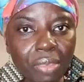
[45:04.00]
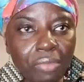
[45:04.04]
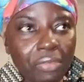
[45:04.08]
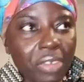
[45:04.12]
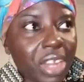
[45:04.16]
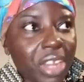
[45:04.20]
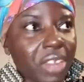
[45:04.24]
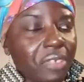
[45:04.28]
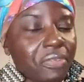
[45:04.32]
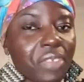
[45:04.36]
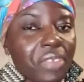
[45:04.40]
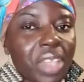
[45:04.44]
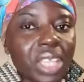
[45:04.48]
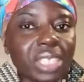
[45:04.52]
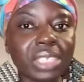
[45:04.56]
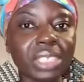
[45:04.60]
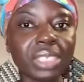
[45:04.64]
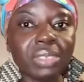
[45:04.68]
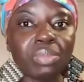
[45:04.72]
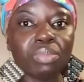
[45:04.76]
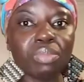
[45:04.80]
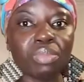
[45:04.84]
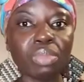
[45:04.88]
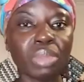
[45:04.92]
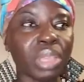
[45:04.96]
Funny face,
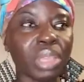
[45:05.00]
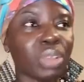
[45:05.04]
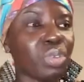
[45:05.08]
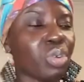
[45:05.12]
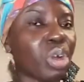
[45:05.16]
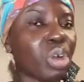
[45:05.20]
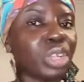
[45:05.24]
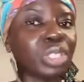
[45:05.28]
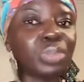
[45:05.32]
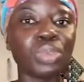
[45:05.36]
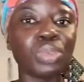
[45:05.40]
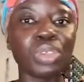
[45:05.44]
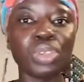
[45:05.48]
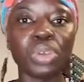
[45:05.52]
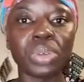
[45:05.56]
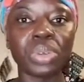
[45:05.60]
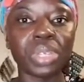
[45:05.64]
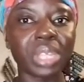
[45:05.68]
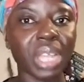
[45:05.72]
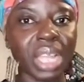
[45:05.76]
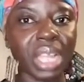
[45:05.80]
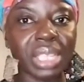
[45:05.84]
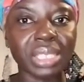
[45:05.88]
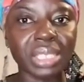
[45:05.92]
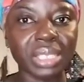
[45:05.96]
it goes
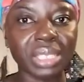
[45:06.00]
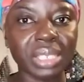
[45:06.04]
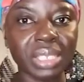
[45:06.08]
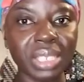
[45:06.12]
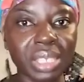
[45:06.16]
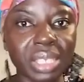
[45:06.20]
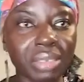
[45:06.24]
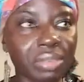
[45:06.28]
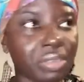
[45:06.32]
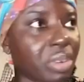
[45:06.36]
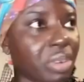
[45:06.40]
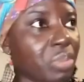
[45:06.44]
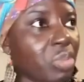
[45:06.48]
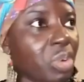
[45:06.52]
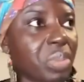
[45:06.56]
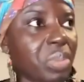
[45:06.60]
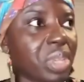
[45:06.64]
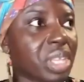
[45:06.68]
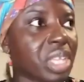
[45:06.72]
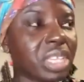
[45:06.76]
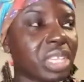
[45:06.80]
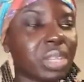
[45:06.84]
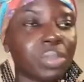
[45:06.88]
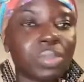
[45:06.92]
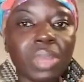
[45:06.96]
beyond that.
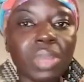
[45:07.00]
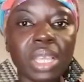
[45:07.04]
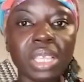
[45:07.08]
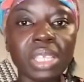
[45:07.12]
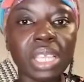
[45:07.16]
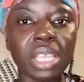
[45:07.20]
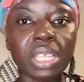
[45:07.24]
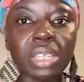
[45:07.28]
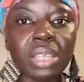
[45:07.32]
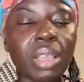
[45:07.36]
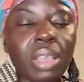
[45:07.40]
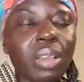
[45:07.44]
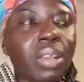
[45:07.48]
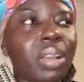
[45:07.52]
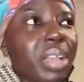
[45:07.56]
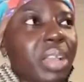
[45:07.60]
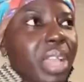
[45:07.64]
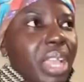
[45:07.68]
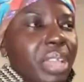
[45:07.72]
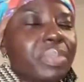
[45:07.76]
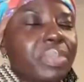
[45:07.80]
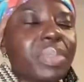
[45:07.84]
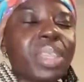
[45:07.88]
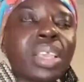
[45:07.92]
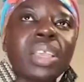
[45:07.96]

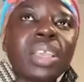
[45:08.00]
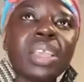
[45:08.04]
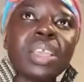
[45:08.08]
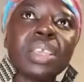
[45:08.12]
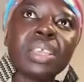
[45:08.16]
Okay.